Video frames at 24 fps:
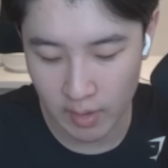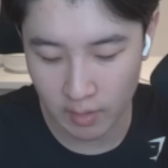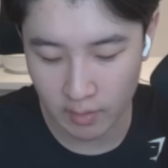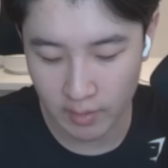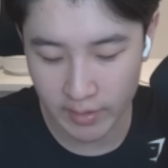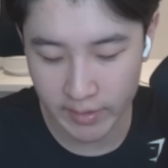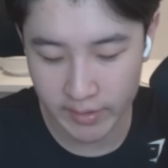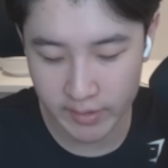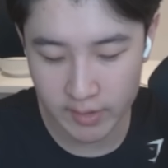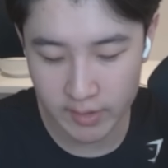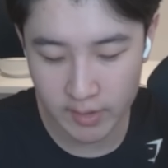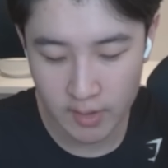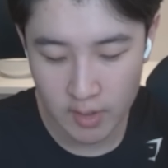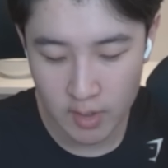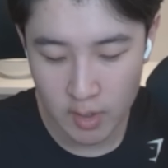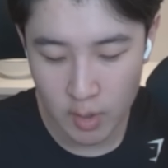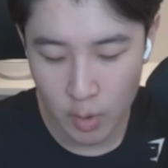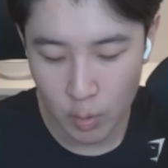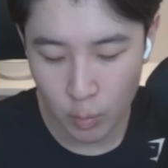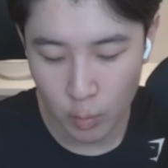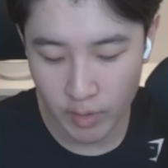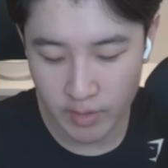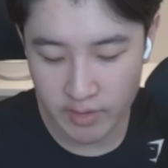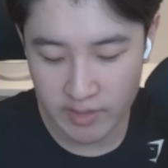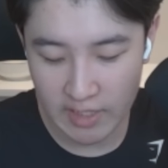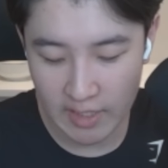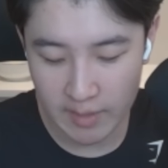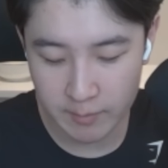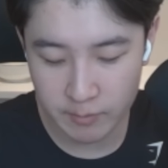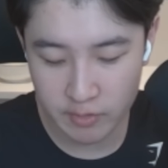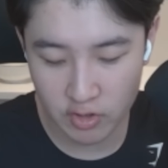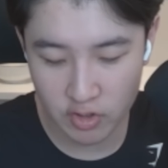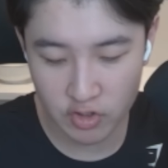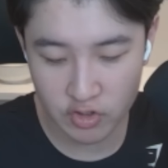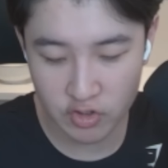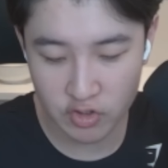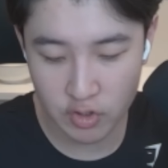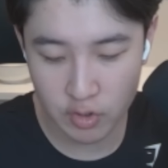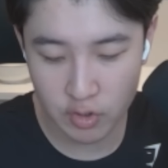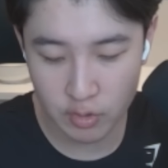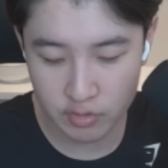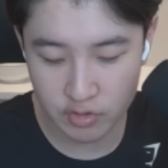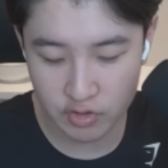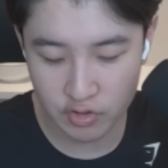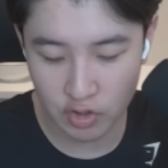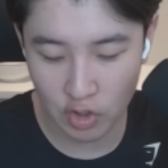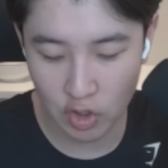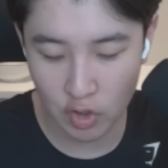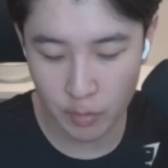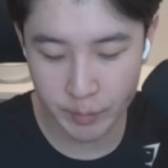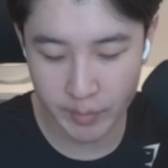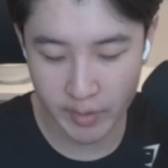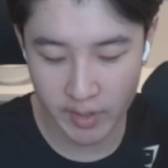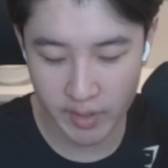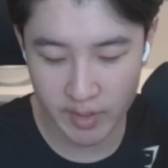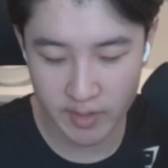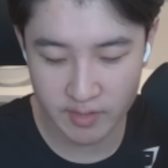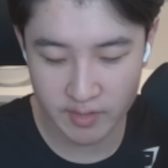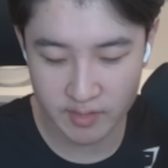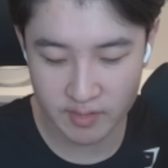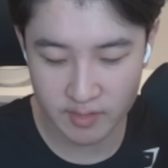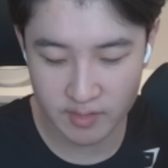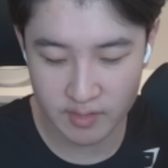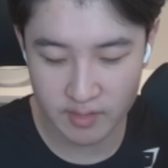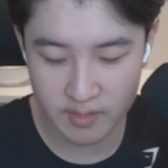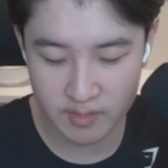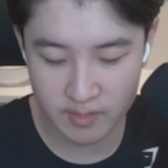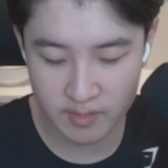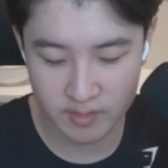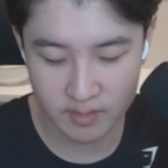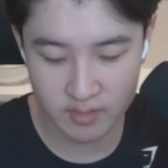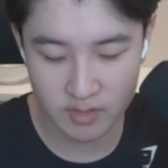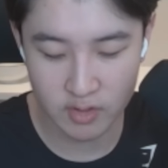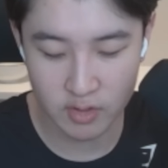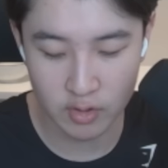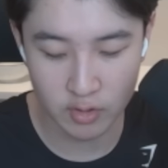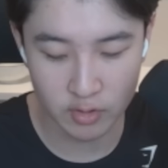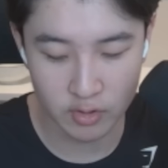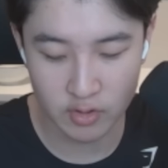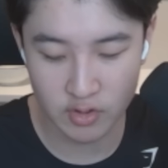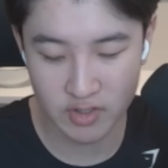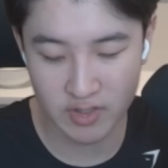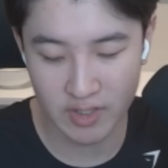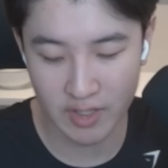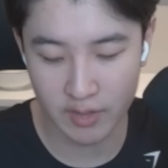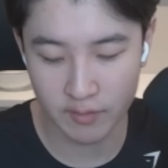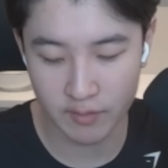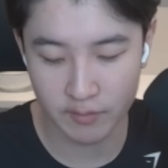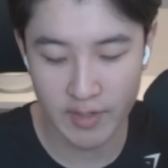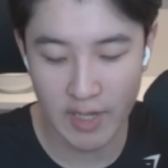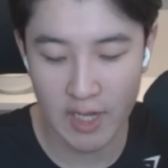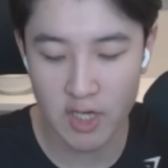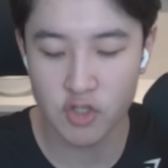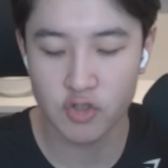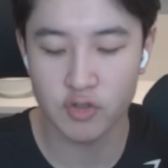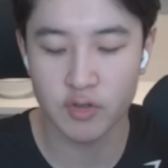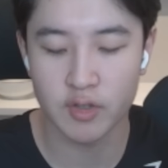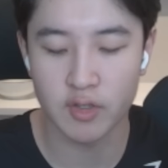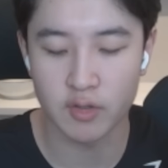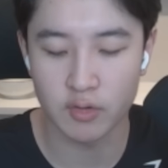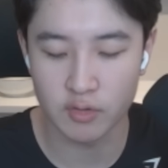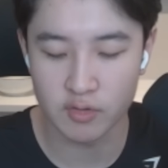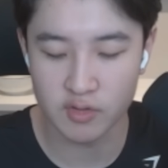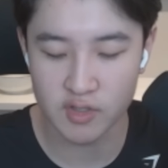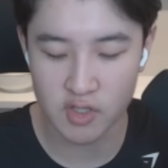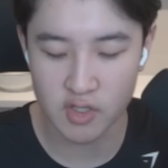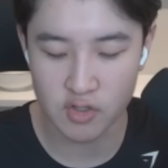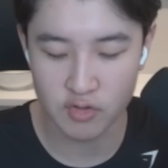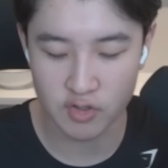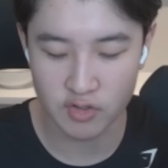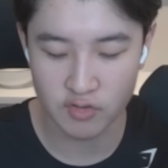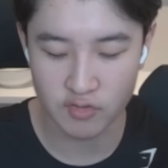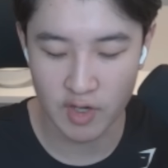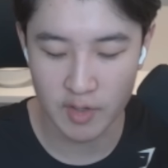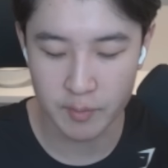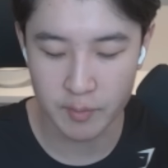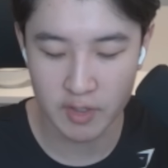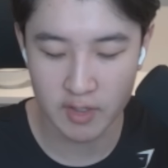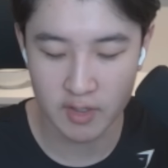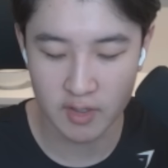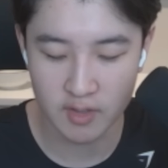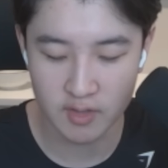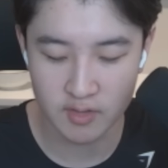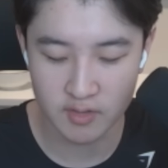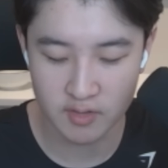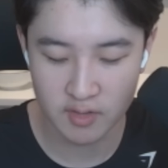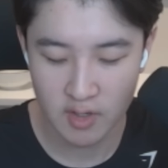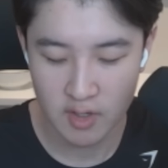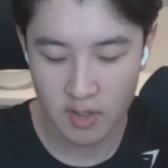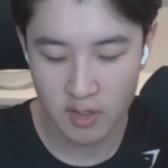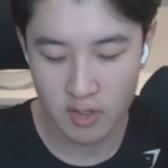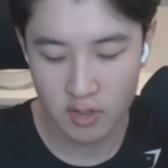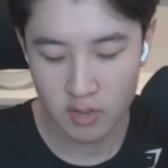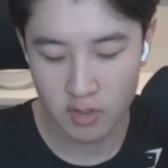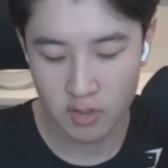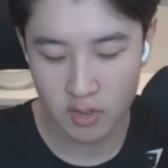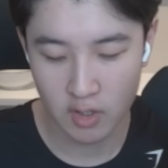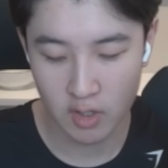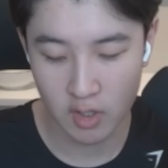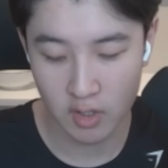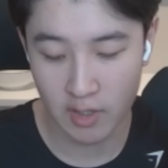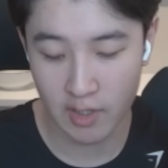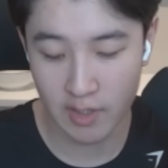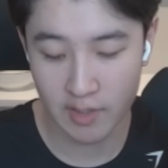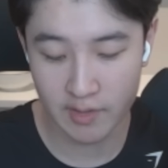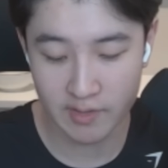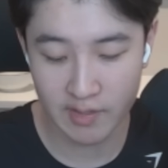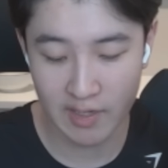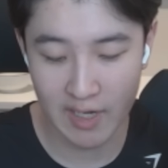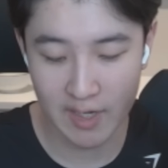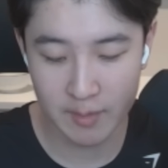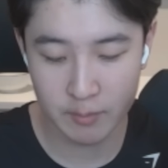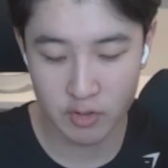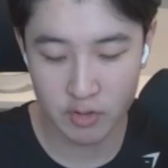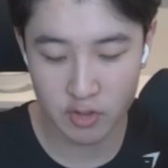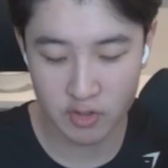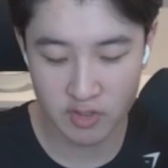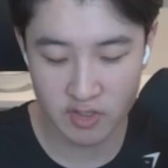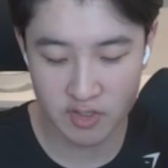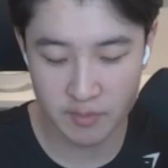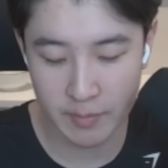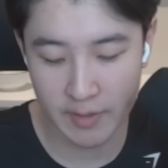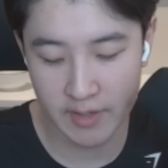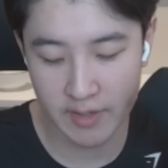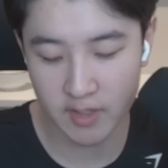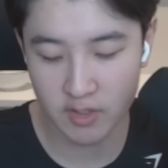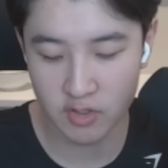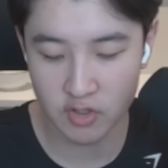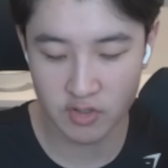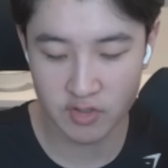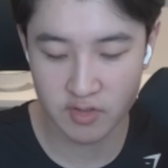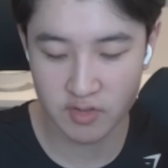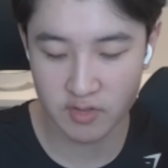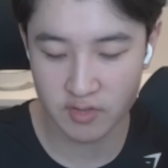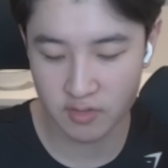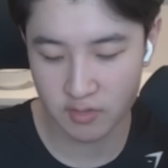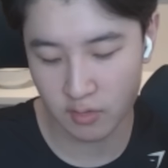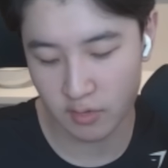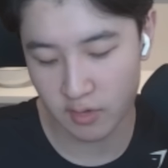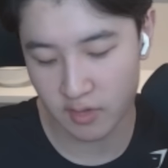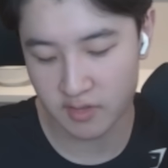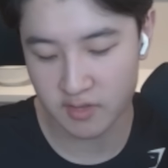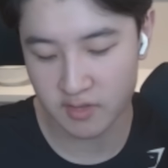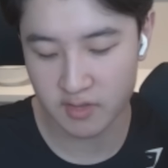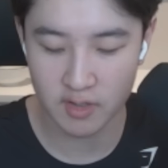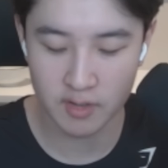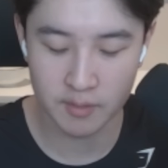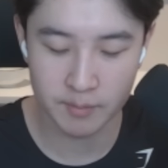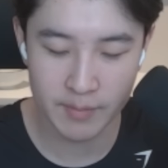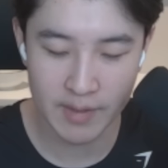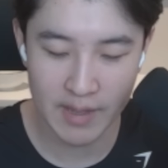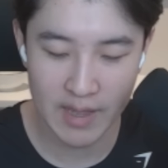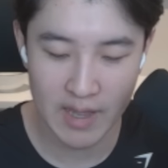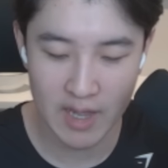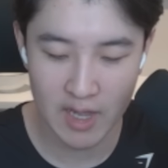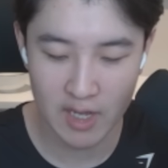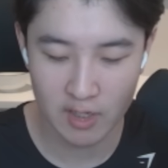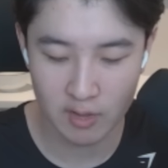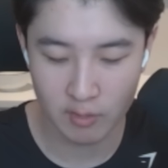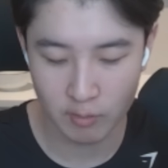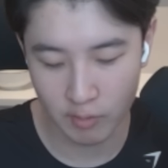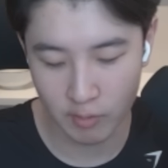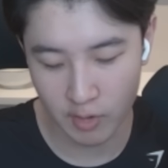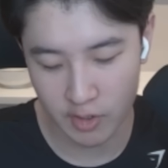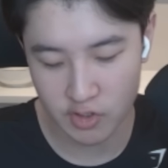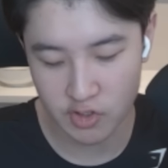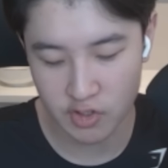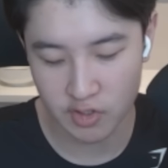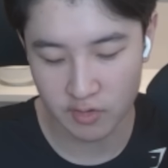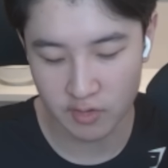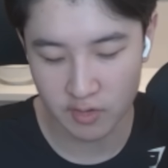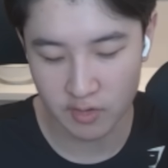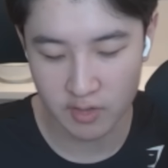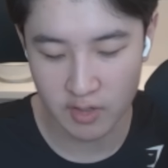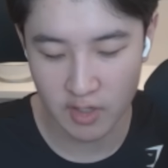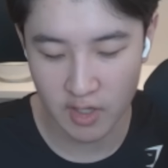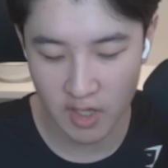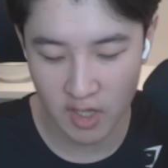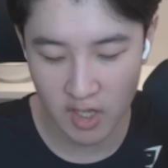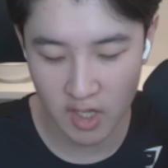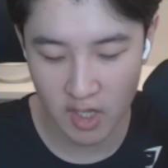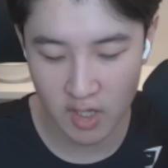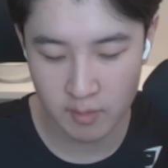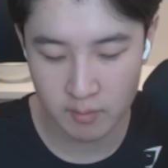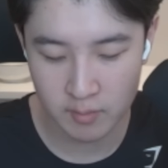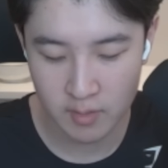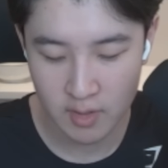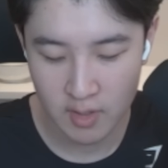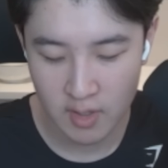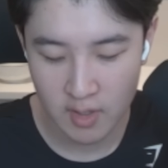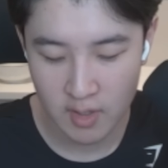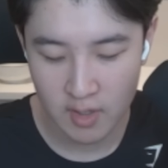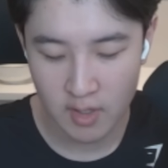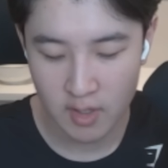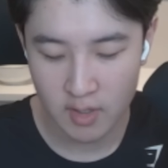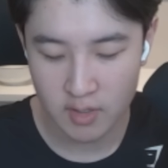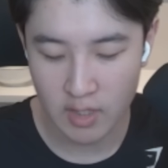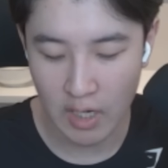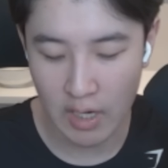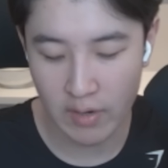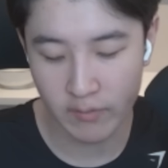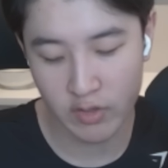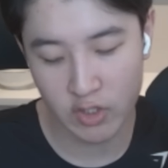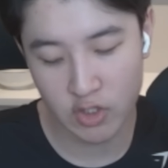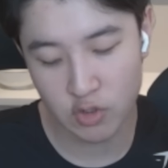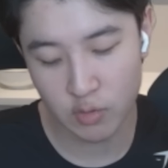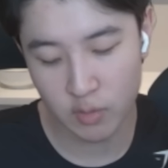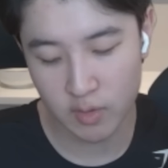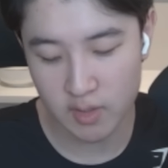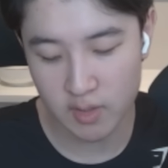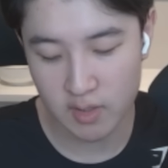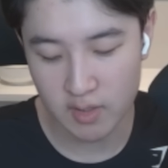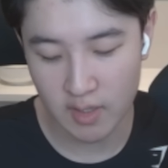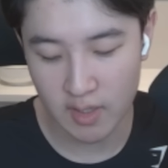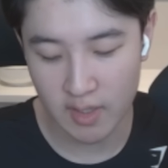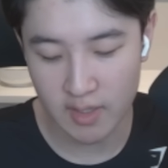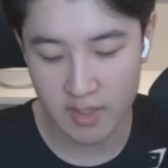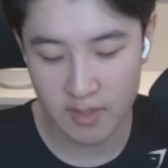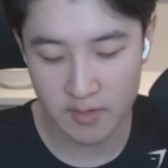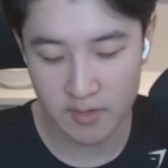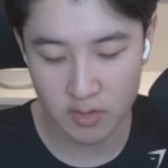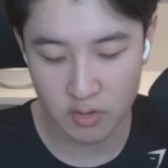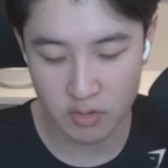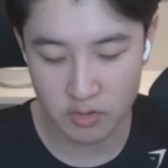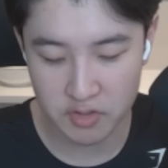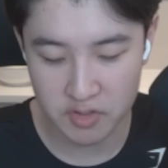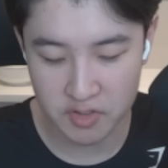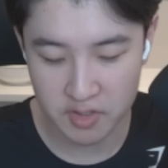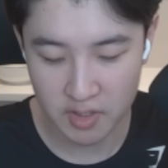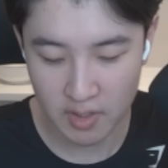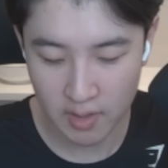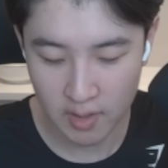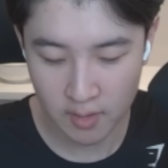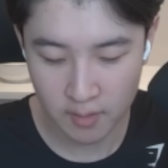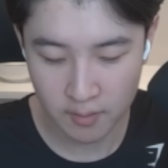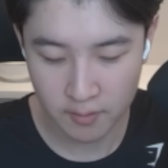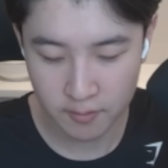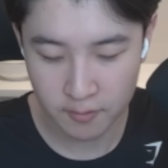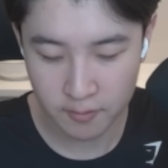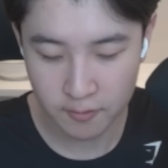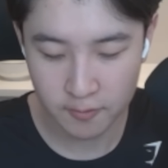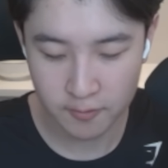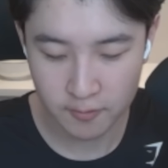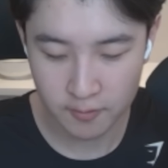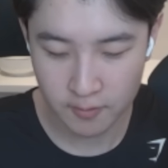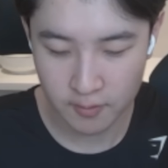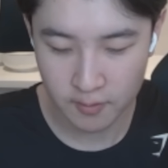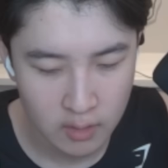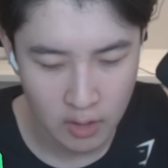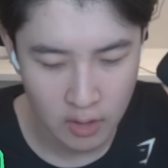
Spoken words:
Like, when games are just too slow paced, you know, you just kind of naturally lose interest, right? Because a lot of times you're just spending just sort of sitting back, watching the game, not really doing anything yourself.